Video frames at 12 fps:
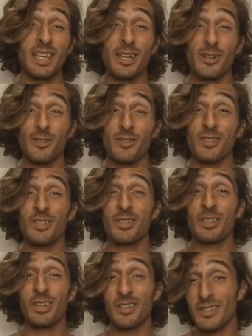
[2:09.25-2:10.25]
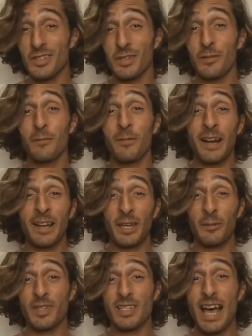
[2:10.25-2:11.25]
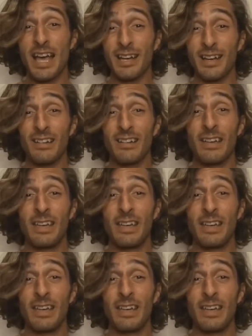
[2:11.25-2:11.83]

years until you finally retire?